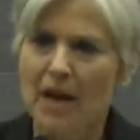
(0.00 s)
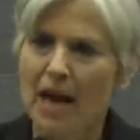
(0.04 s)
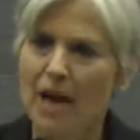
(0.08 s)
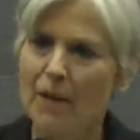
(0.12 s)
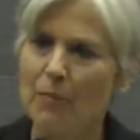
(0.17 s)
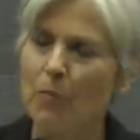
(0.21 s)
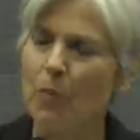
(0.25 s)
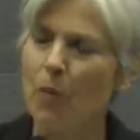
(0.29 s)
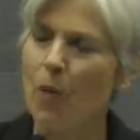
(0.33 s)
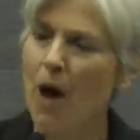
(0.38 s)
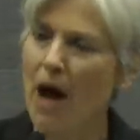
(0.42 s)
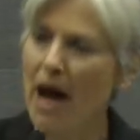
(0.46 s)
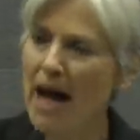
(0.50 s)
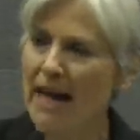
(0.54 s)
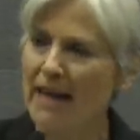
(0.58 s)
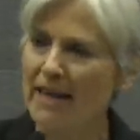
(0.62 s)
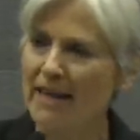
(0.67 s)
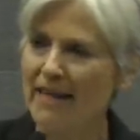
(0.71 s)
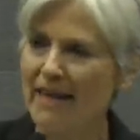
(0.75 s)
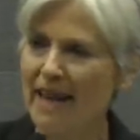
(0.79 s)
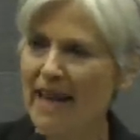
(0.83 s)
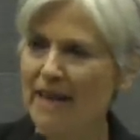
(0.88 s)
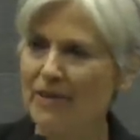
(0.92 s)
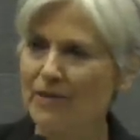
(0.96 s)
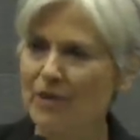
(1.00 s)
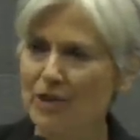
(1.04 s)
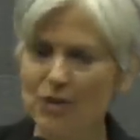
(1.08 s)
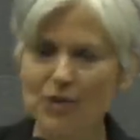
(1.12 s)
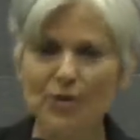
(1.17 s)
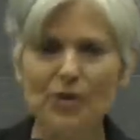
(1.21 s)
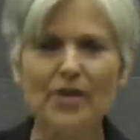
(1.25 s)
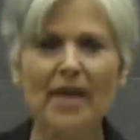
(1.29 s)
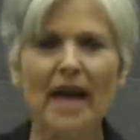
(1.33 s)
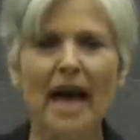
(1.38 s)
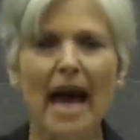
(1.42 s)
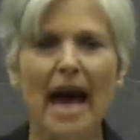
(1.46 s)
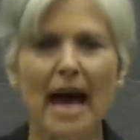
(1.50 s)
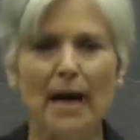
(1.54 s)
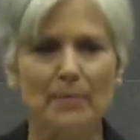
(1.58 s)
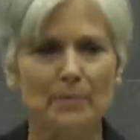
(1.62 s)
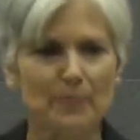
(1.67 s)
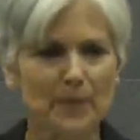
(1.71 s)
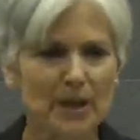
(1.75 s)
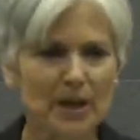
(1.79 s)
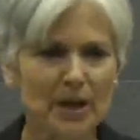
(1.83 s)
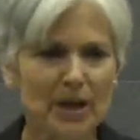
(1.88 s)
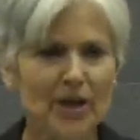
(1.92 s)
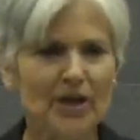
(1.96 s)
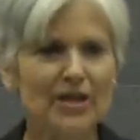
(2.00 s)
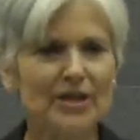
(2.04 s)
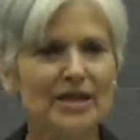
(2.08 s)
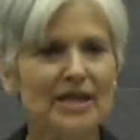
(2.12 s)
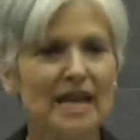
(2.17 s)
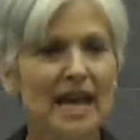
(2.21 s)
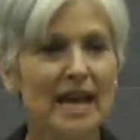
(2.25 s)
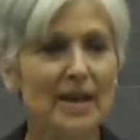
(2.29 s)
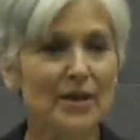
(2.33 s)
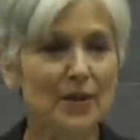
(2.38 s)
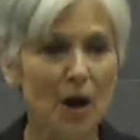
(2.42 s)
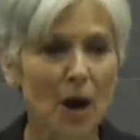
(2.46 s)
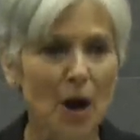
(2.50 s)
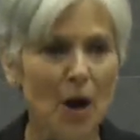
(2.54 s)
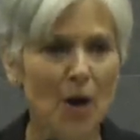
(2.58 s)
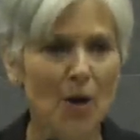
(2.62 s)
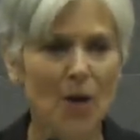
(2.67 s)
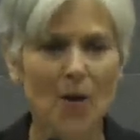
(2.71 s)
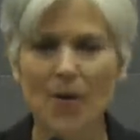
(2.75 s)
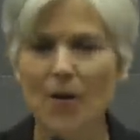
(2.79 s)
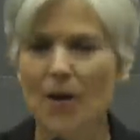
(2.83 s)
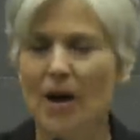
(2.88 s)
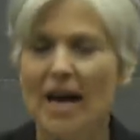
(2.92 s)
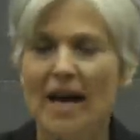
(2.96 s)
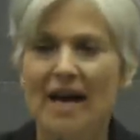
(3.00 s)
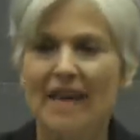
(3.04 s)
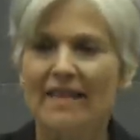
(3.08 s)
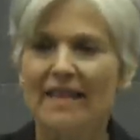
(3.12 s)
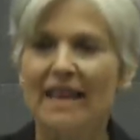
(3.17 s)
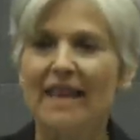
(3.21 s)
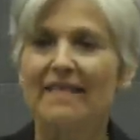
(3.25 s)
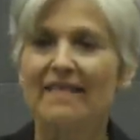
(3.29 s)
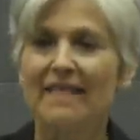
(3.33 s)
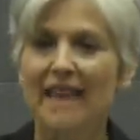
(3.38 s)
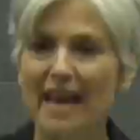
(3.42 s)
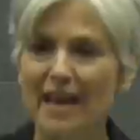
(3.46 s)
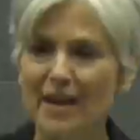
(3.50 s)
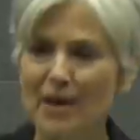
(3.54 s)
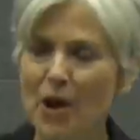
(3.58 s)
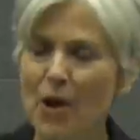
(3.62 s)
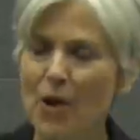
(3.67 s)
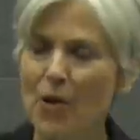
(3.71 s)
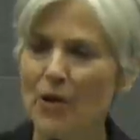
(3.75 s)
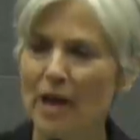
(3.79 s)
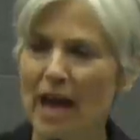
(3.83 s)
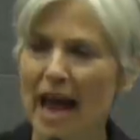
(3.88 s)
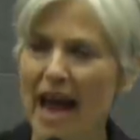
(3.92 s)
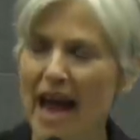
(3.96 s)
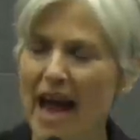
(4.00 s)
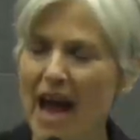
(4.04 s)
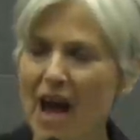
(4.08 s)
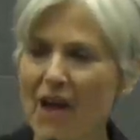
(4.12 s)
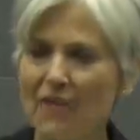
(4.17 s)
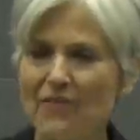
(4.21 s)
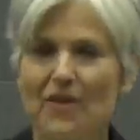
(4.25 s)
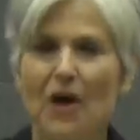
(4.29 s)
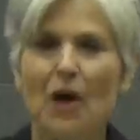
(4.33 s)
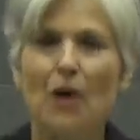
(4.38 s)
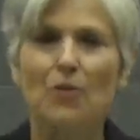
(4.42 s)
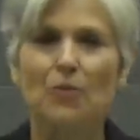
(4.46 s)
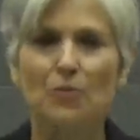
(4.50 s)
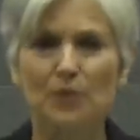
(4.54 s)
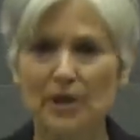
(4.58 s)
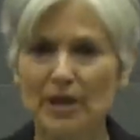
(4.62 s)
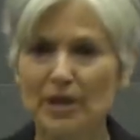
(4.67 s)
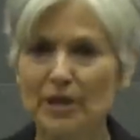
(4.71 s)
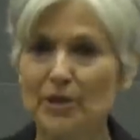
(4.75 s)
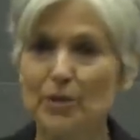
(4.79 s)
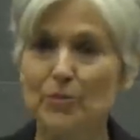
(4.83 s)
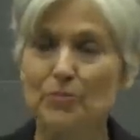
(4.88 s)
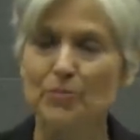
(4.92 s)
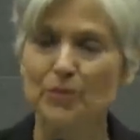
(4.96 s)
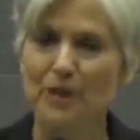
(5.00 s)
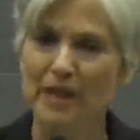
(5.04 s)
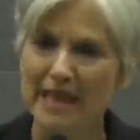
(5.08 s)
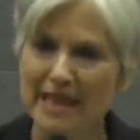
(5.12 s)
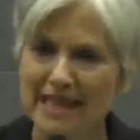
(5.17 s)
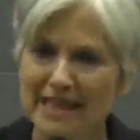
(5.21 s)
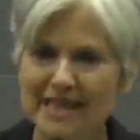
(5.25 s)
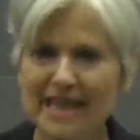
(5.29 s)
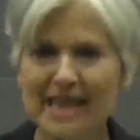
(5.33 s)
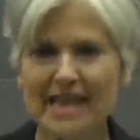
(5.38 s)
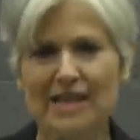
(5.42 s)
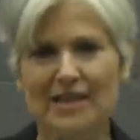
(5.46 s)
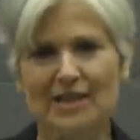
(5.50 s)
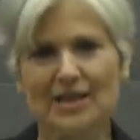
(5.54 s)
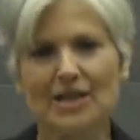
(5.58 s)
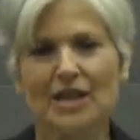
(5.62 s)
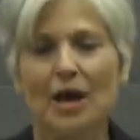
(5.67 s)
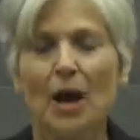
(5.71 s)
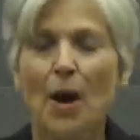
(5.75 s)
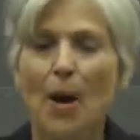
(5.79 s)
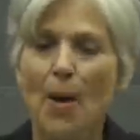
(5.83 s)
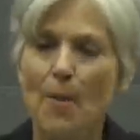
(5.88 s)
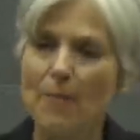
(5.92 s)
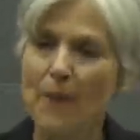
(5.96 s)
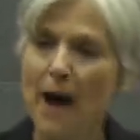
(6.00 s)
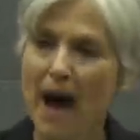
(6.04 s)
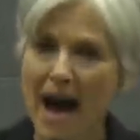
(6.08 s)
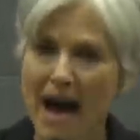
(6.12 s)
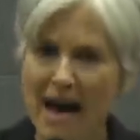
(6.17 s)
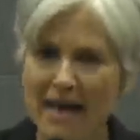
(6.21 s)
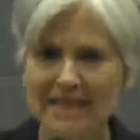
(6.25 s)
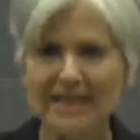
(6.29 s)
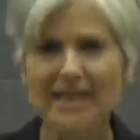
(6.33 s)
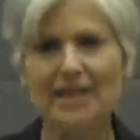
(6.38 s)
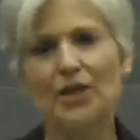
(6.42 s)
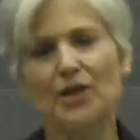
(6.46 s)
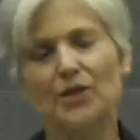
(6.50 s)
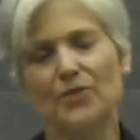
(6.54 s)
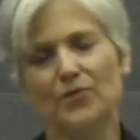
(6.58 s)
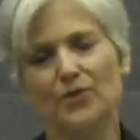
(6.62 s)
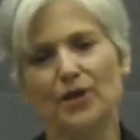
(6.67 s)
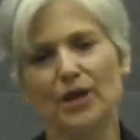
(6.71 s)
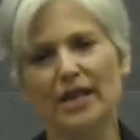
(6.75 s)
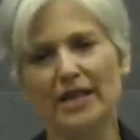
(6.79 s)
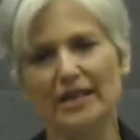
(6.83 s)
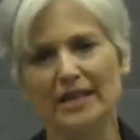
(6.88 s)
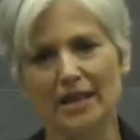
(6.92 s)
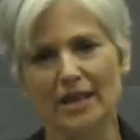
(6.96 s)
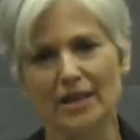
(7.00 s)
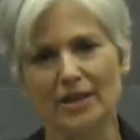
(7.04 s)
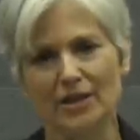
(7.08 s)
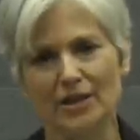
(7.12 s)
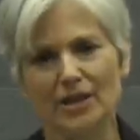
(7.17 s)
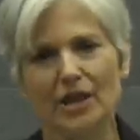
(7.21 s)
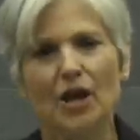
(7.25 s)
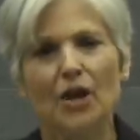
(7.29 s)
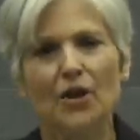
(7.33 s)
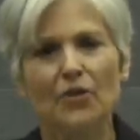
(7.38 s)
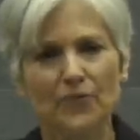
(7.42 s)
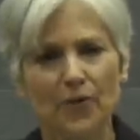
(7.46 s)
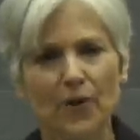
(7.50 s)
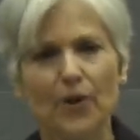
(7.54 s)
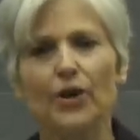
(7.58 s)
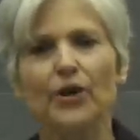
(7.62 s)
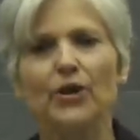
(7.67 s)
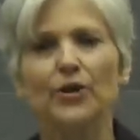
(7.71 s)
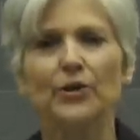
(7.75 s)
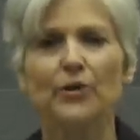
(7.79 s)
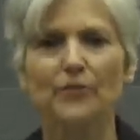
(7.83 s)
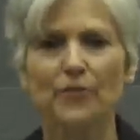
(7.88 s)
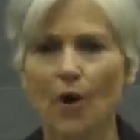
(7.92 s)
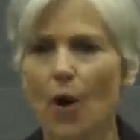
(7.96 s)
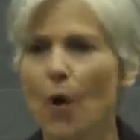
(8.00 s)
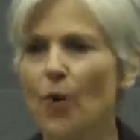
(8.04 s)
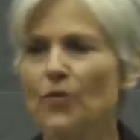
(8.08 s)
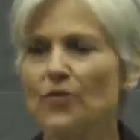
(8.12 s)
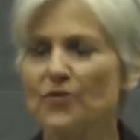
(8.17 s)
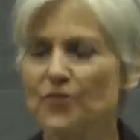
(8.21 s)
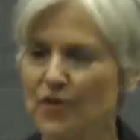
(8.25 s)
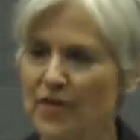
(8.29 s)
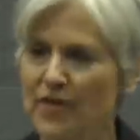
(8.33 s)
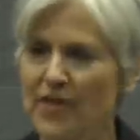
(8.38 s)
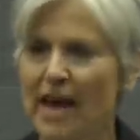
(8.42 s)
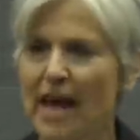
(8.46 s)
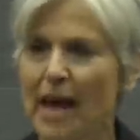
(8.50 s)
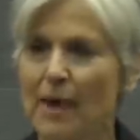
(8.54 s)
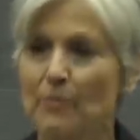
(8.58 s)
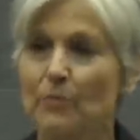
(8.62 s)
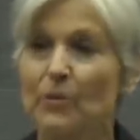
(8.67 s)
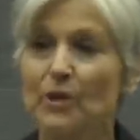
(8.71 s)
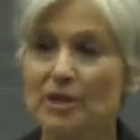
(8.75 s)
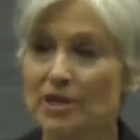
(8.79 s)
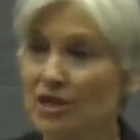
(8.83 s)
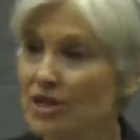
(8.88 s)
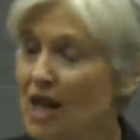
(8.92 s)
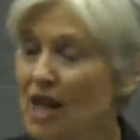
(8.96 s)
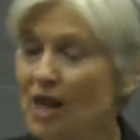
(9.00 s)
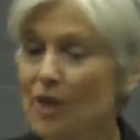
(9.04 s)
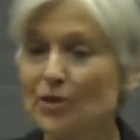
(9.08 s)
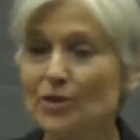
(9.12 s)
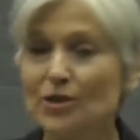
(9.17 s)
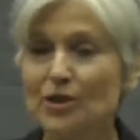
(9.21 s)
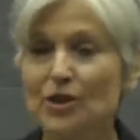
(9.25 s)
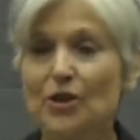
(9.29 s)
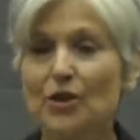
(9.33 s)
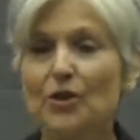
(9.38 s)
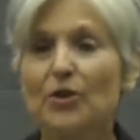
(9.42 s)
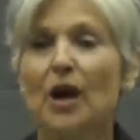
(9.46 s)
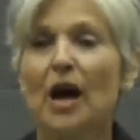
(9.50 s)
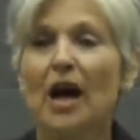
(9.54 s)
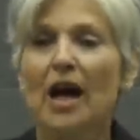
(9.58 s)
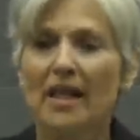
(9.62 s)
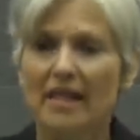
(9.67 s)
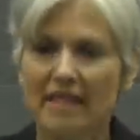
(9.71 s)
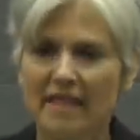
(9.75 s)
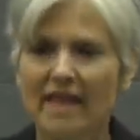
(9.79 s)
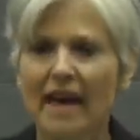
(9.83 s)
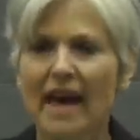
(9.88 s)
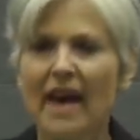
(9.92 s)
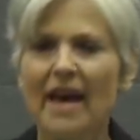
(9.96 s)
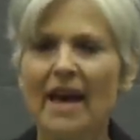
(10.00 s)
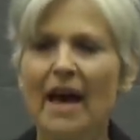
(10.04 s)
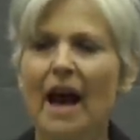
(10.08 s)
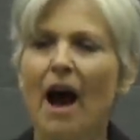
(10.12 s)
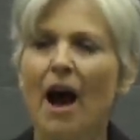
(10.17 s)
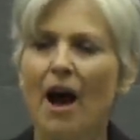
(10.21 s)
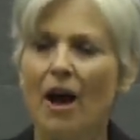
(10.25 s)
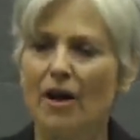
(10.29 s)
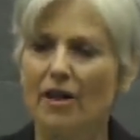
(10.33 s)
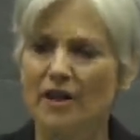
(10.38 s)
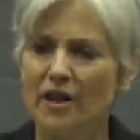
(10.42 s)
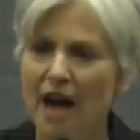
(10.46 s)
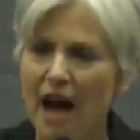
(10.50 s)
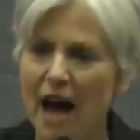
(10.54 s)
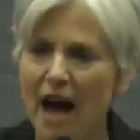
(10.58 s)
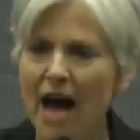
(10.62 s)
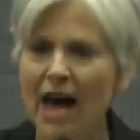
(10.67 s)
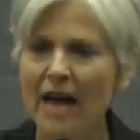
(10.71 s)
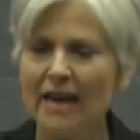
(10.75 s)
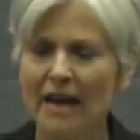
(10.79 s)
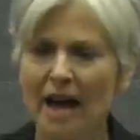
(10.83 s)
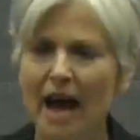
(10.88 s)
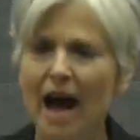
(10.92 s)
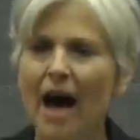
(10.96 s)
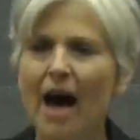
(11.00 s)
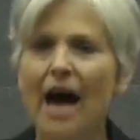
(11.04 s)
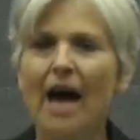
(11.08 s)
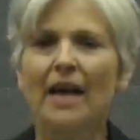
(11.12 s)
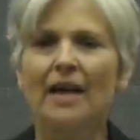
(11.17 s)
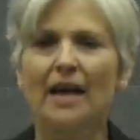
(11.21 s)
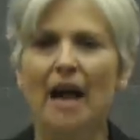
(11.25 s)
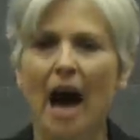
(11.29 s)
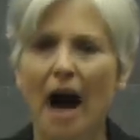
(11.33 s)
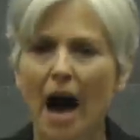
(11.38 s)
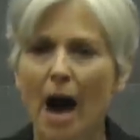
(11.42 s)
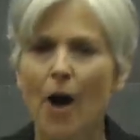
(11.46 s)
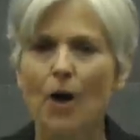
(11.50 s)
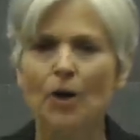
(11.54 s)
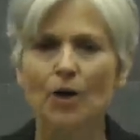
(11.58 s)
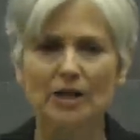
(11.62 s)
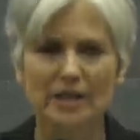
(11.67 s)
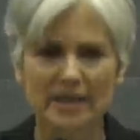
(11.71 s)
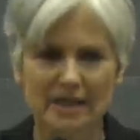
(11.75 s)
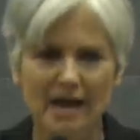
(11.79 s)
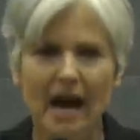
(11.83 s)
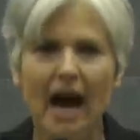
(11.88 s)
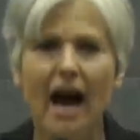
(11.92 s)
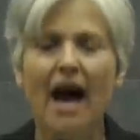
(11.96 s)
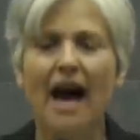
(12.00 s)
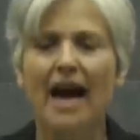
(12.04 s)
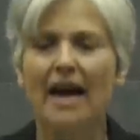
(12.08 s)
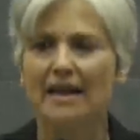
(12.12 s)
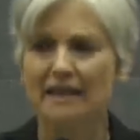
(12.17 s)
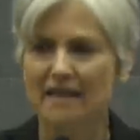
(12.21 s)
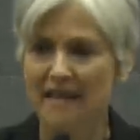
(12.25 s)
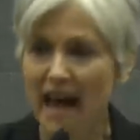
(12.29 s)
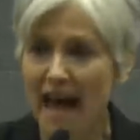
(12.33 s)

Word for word: And why do they do that? Because they know that they don't have real reasons positive reasons for you to vote for them, which tells you they are not on our side.